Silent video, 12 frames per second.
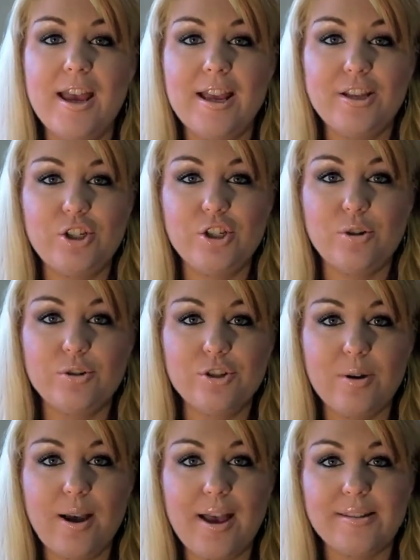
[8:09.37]
is she
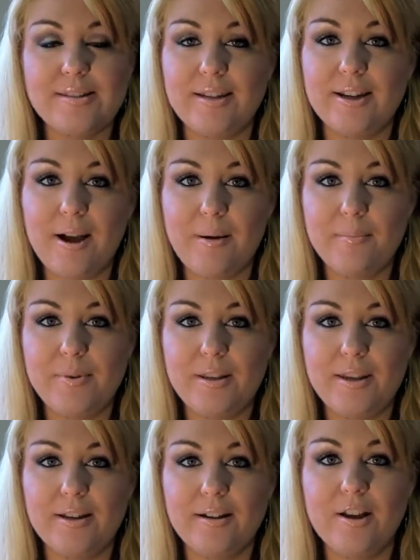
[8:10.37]
also has an
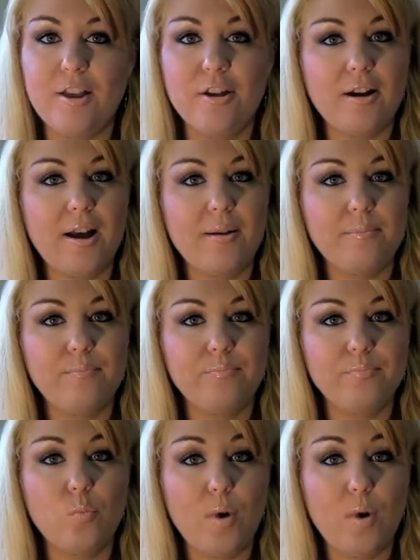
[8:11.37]
accompanying um,